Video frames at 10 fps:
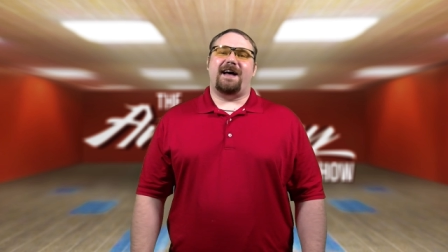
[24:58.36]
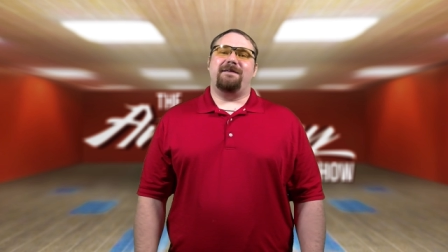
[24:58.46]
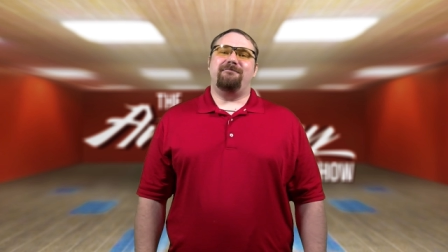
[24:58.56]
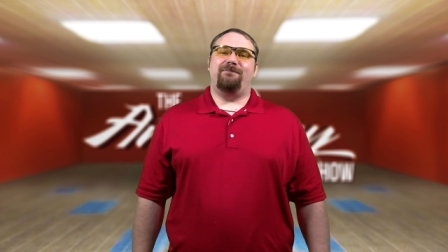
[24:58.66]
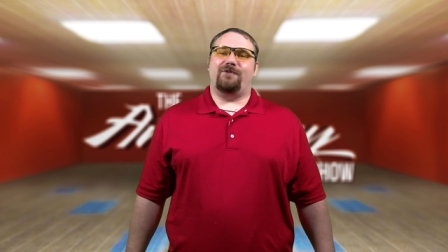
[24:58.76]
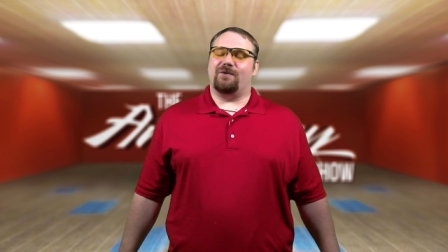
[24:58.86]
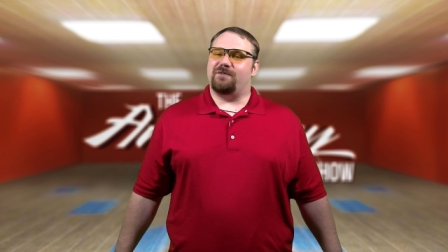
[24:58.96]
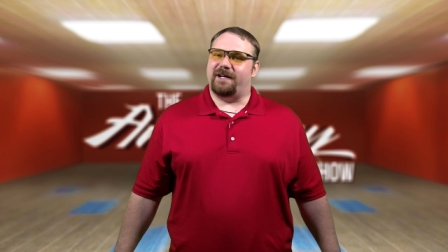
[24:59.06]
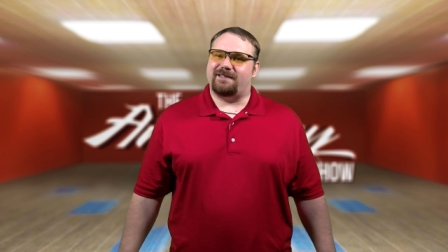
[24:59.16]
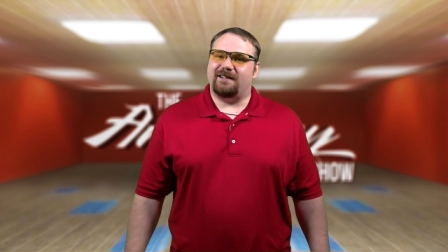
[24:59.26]
time, don't
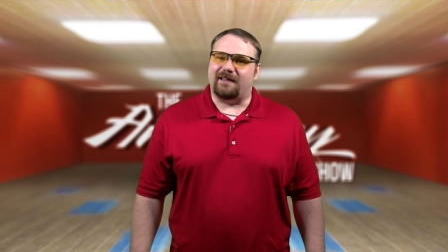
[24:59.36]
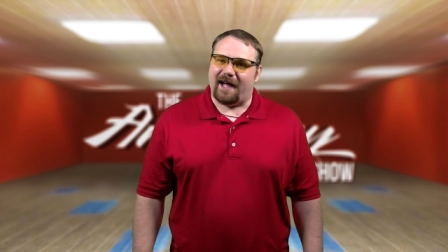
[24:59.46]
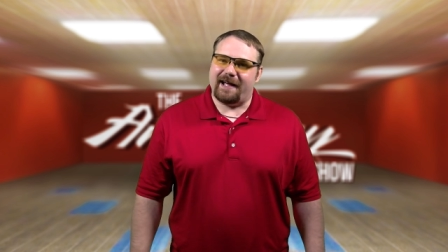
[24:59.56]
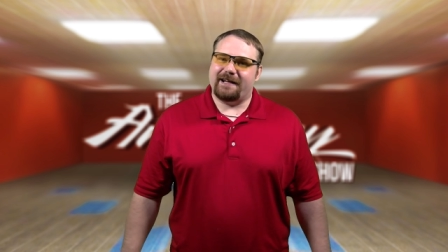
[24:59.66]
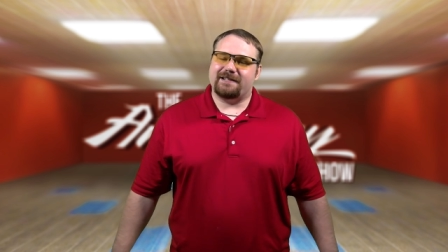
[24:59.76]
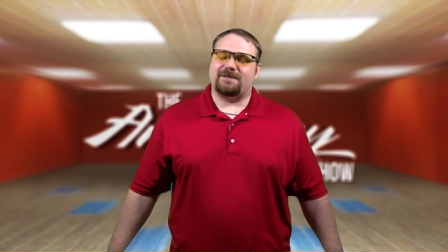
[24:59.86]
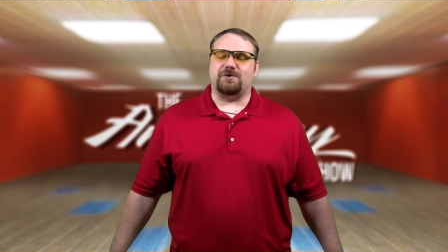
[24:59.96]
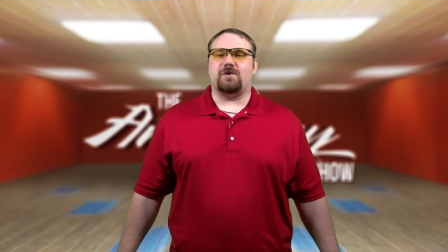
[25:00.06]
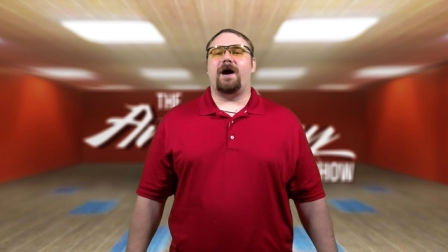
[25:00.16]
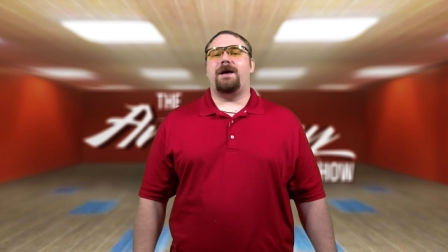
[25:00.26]
forget to like,
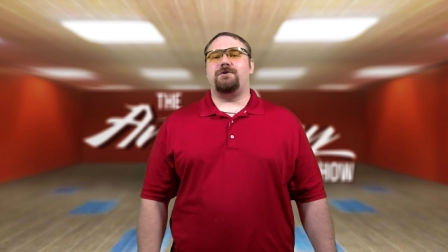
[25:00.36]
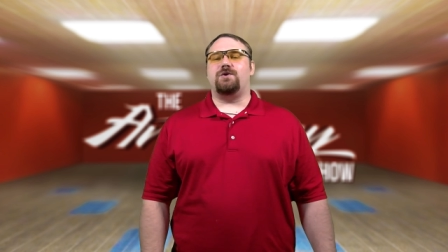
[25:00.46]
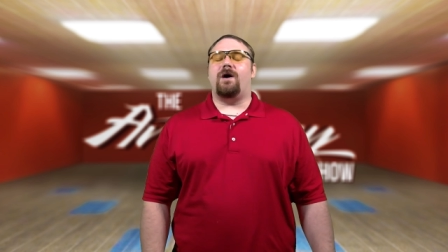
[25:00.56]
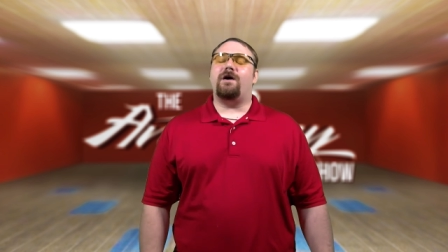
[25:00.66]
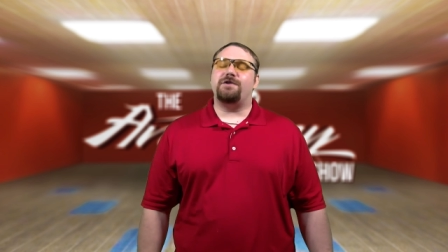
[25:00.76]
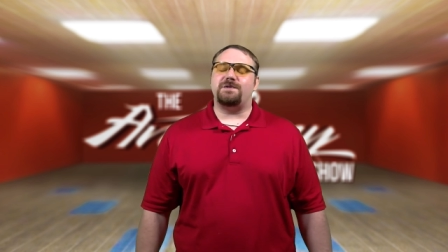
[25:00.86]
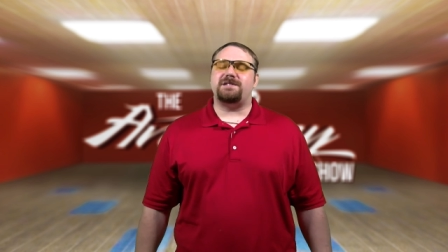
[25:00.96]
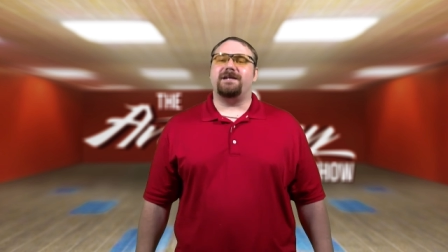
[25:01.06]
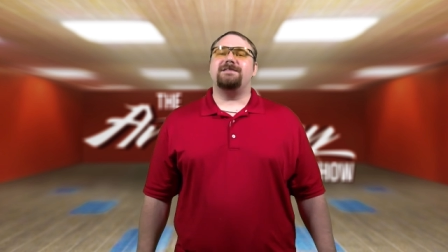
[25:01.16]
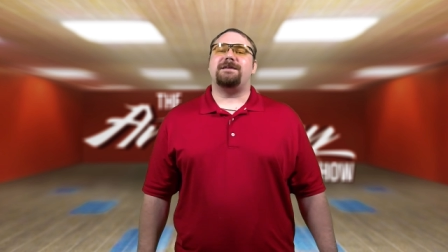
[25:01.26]
subscribe, and do all those
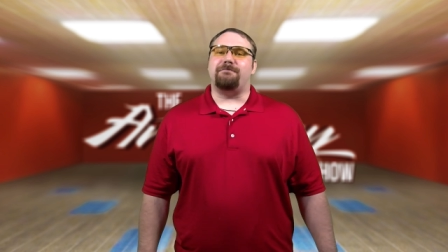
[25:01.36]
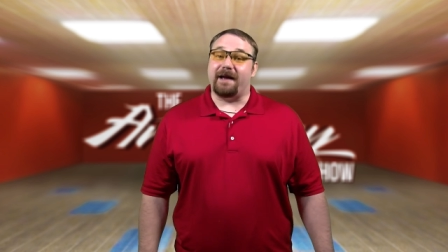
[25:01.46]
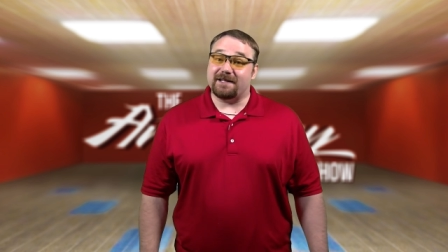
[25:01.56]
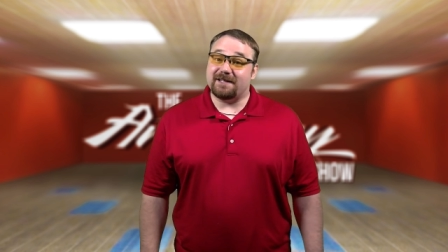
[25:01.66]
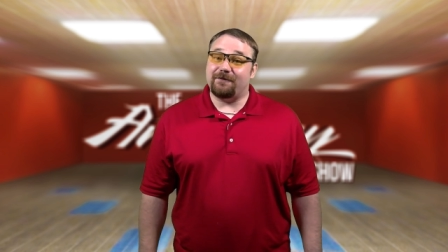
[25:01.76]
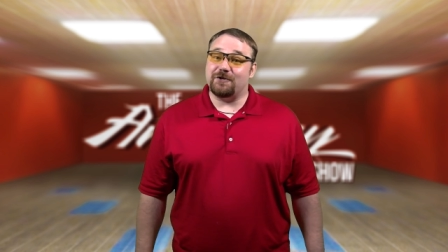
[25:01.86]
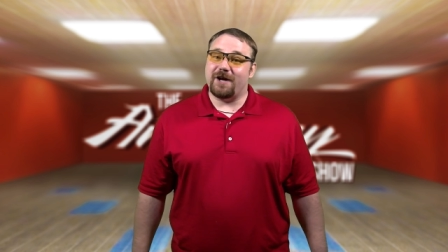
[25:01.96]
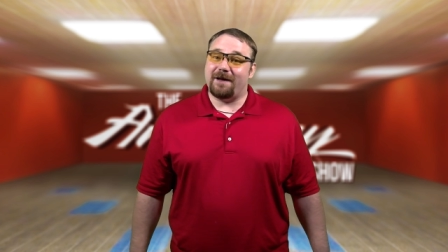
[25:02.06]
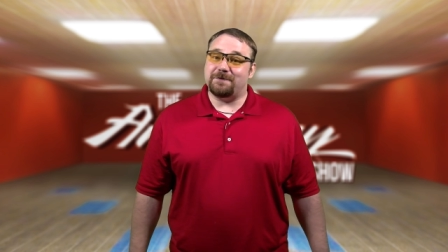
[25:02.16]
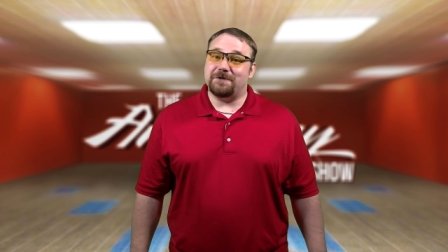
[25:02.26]
things that make us love our
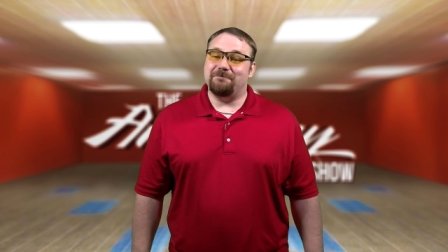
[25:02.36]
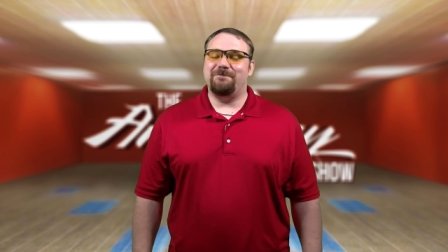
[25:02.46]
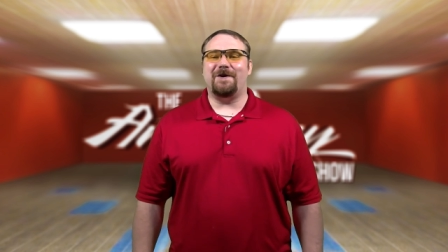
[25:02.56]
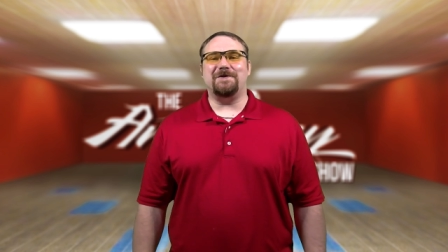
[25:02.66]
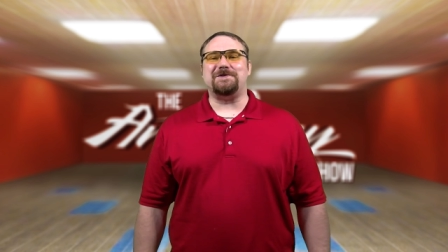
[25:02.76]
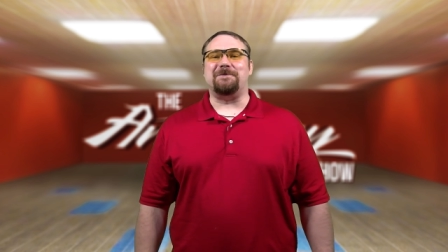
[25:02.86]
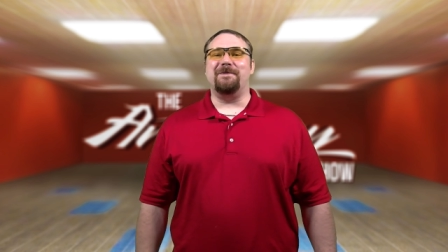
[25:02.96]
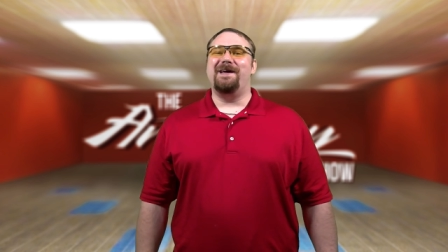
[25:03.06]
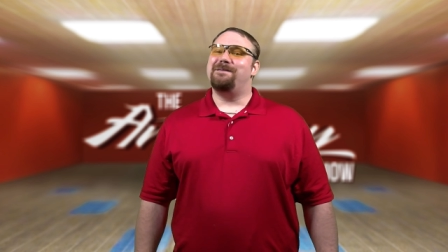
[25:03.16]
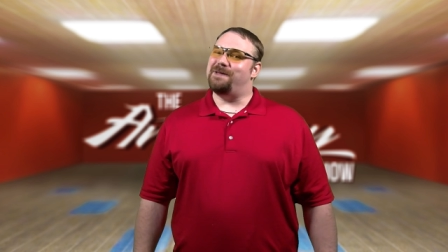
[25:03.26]
jobs. Also,
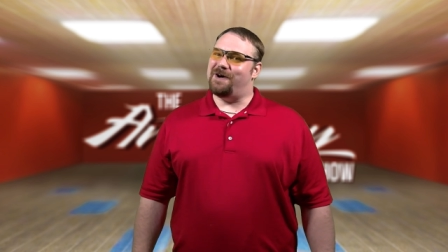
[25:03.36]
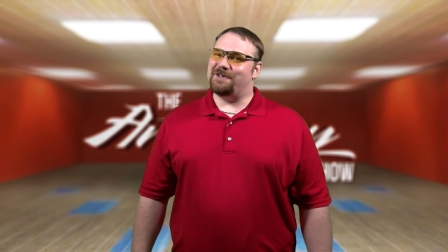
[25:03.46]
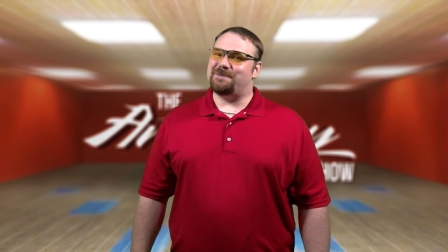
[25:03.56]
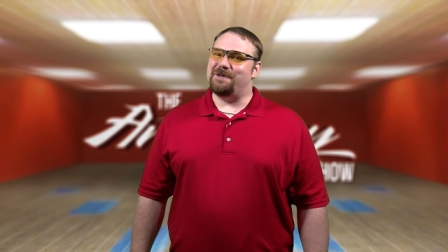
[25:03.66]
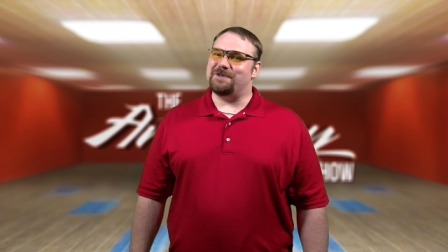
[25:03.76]
be awesome to